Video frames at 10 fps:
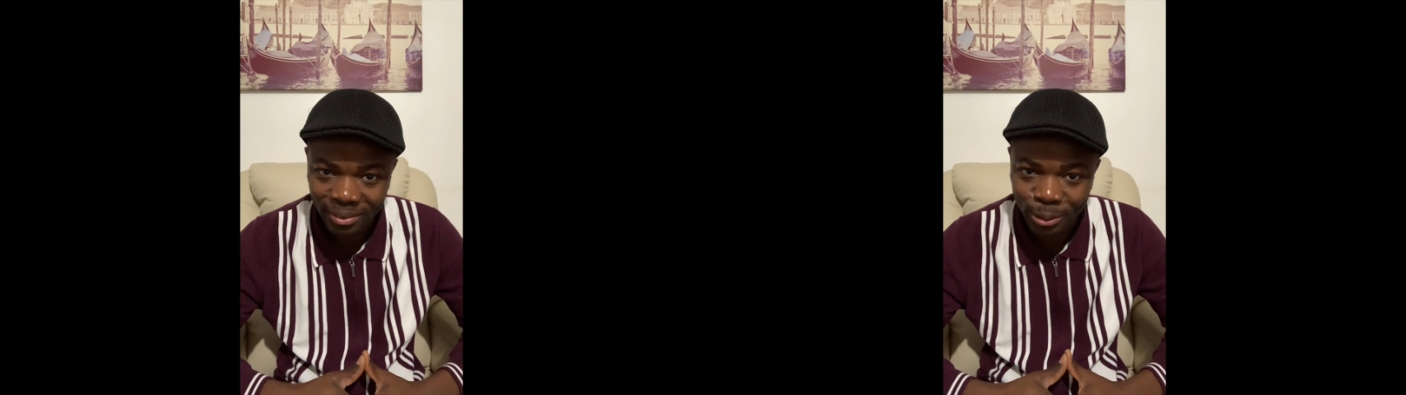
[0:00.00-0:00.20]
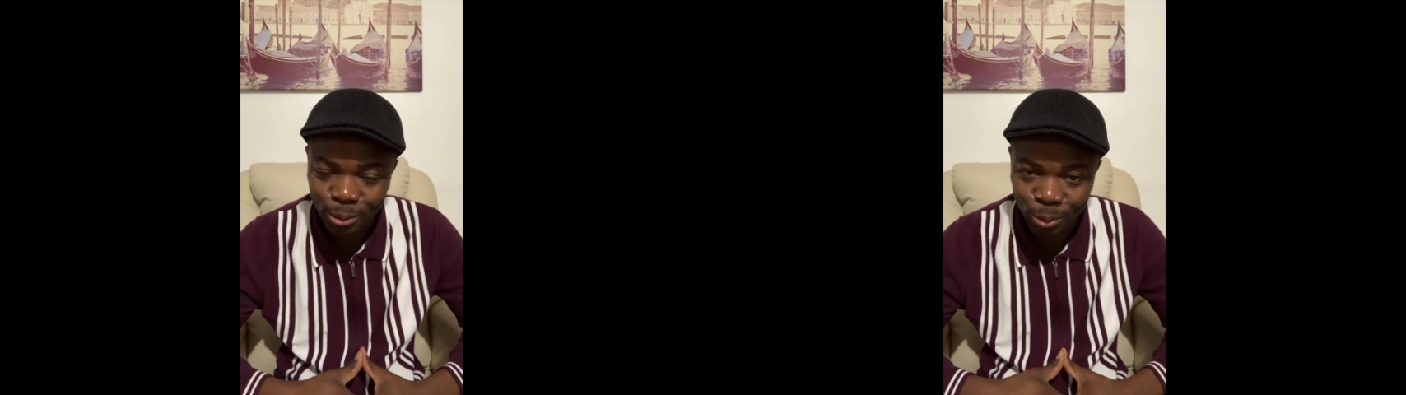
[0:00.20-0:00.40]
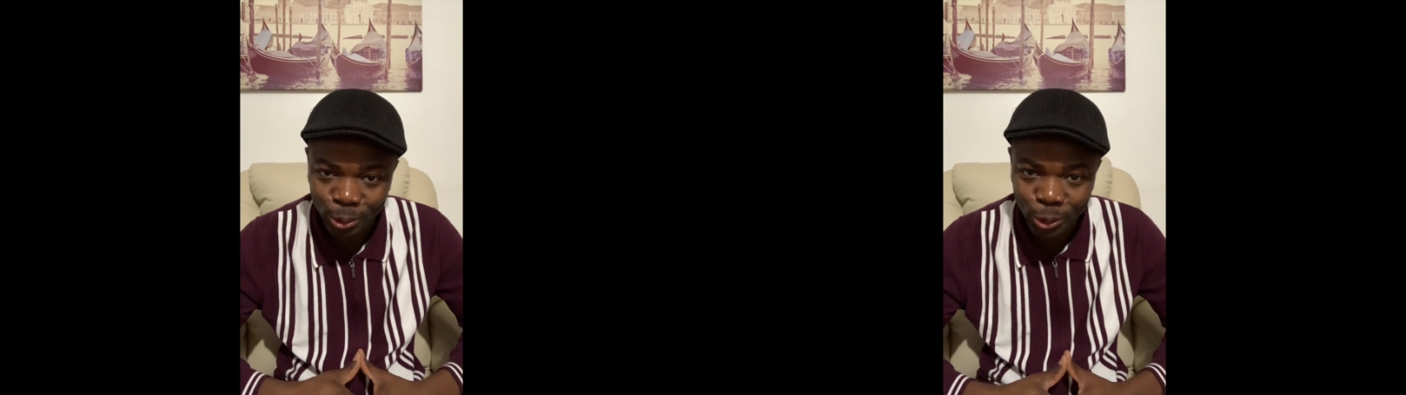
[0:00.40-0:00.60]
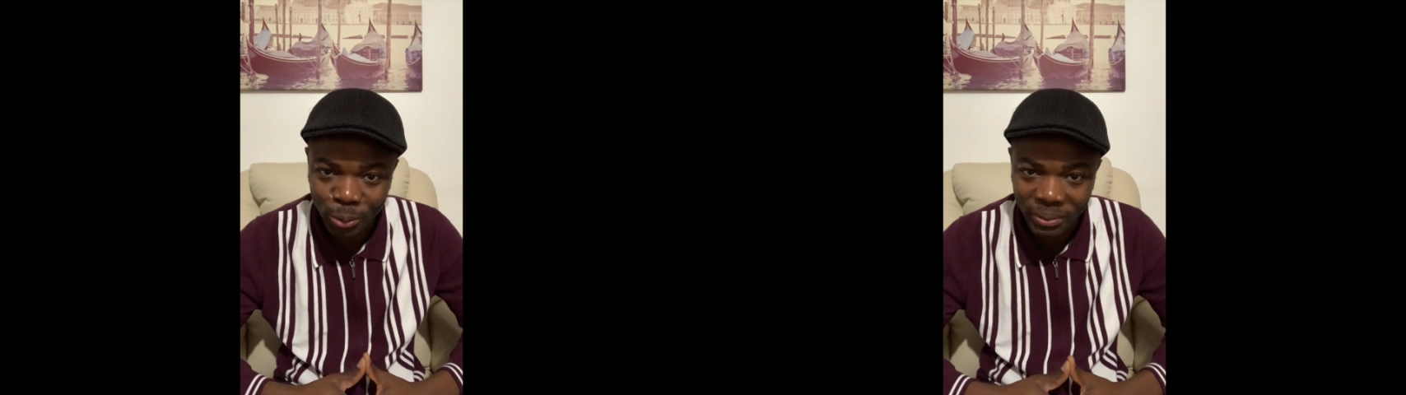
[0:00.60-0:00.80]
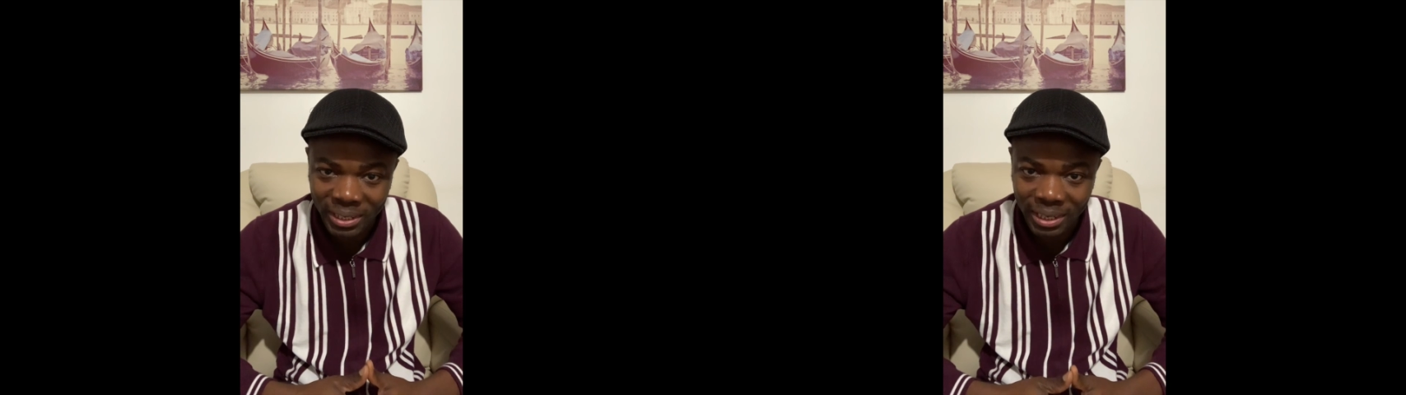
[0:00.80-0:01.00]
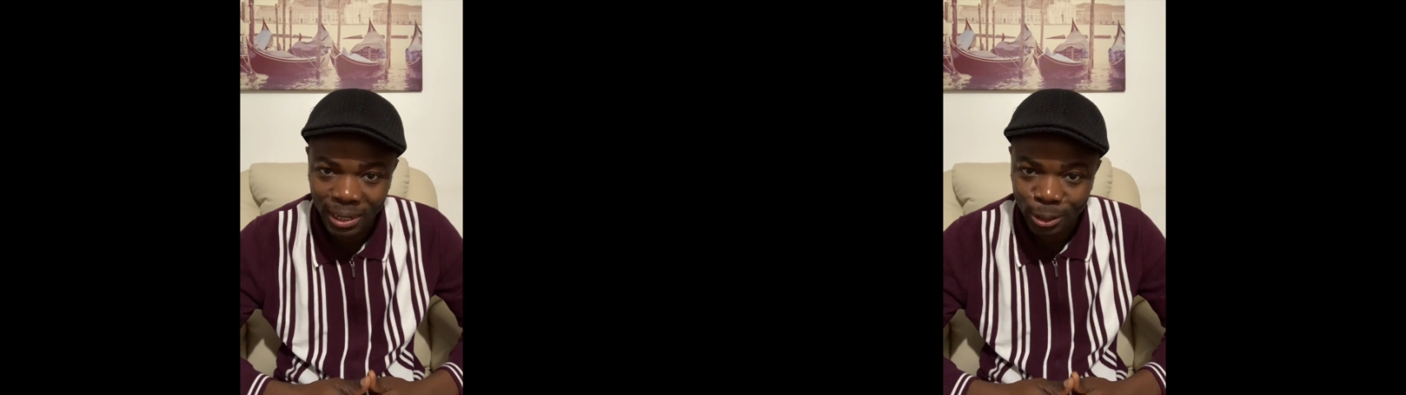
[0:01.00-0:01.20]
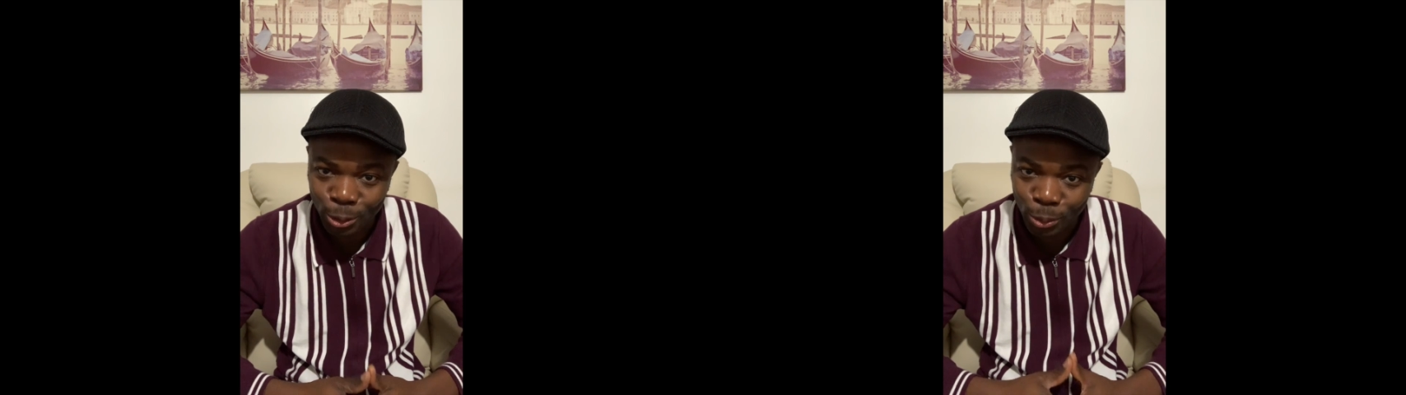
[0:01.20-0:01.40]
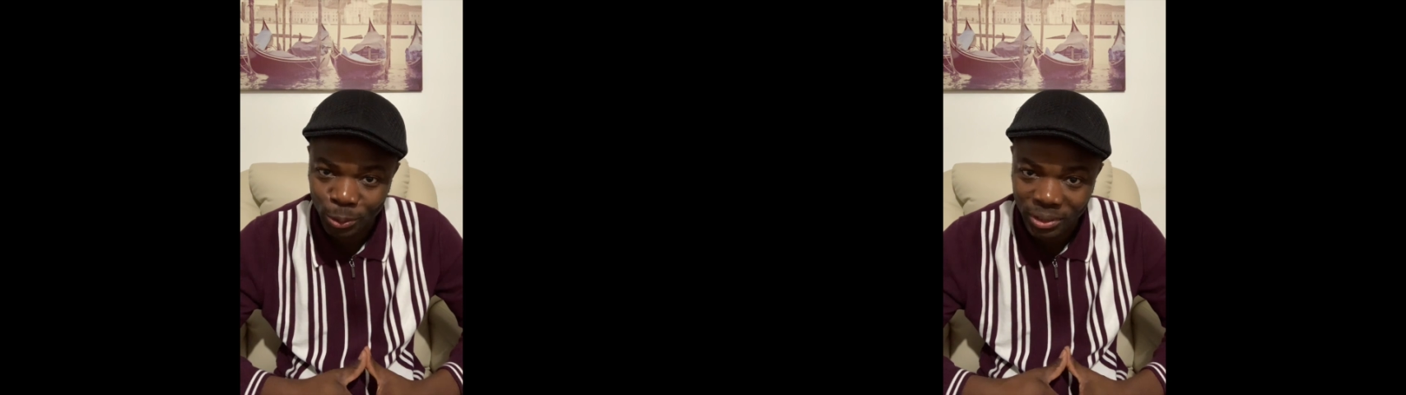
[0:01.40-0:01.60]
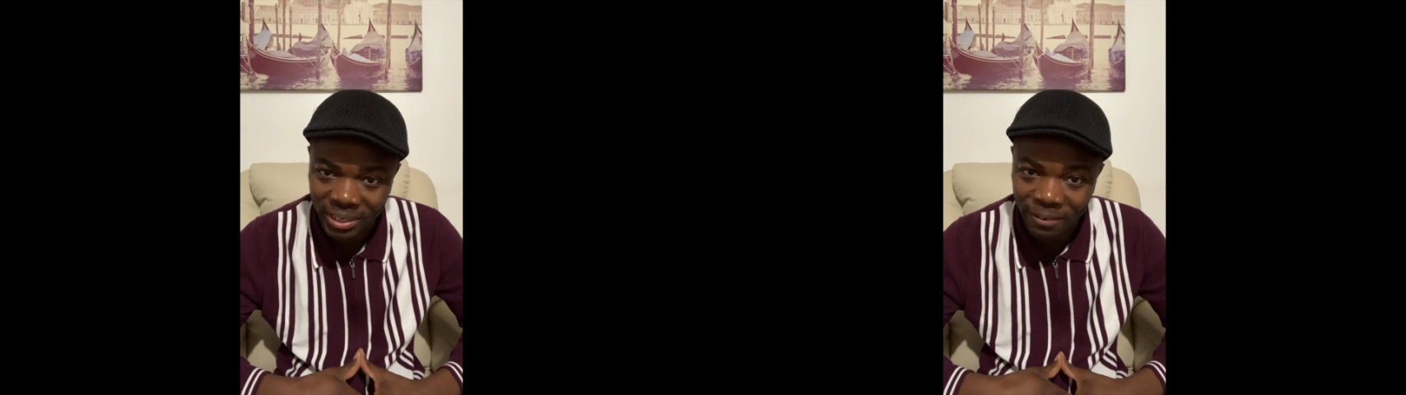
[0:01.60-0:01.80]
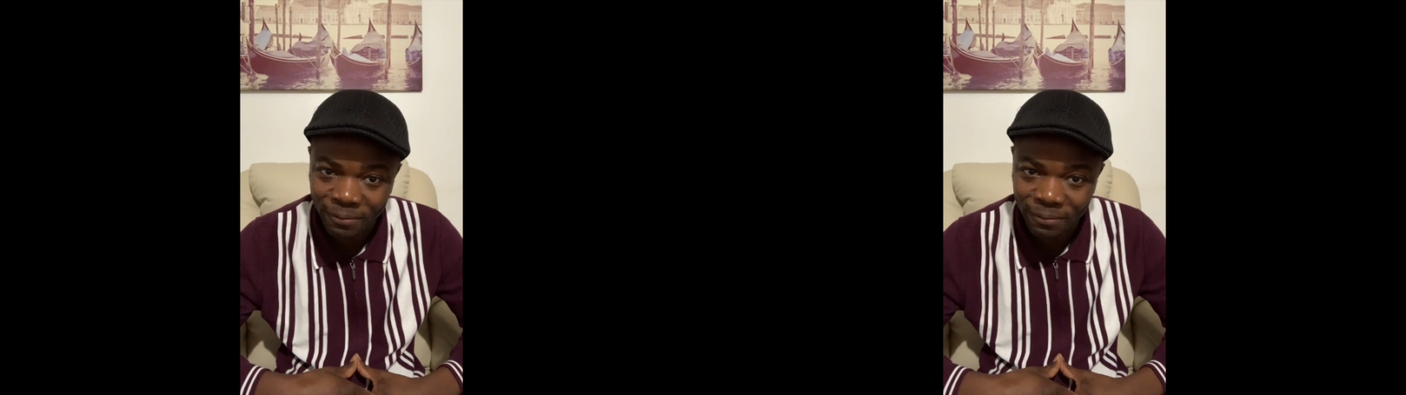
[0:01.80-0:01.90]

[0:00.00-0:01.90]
on social media due to the